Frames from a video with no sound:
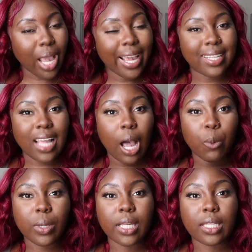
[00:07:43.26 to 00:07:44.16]
as I
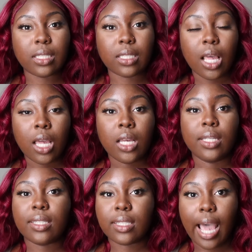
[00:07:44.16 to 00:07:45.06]
was
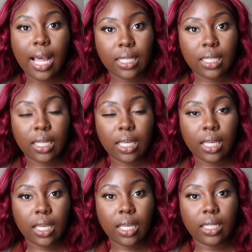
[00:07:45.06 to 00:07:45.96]
styling
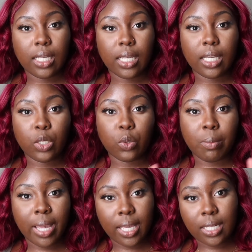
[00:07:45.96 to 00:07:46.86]
it and doing
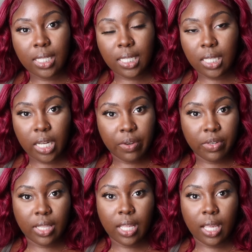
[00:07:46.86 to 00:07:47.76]
my edges and
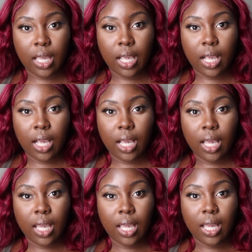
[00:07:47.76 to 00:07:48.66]
everything,
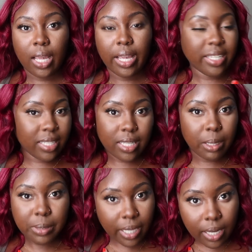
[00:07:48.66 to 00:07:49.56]
it just
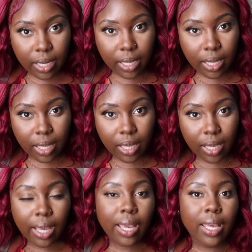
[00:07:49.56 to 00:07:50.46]
kept shedding.
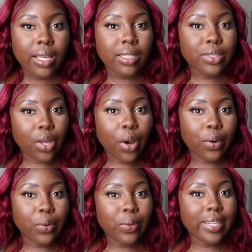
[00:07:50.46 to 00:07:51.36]

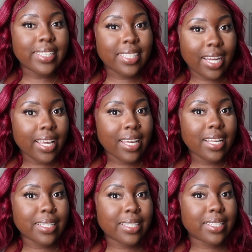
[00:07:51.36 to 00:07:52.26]
So it
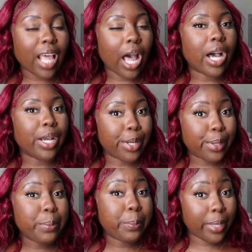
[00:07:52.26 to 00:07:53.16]
sheds a
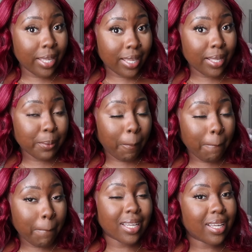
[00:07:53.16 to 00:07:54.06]
good bit.
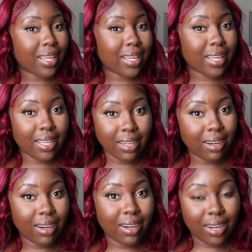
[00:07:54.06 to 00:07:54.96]

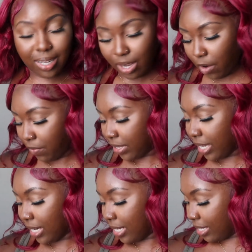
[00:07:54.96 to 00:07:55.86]
Yeah,
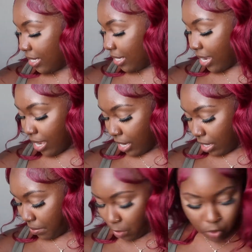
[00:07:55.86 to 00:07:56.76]
hopefully it doesn't shed
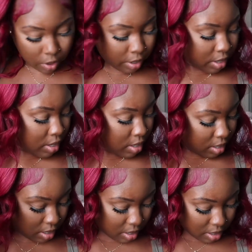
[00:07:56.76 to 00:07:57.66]
anymore,
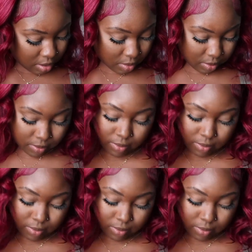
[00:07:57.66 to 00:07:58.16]
you know.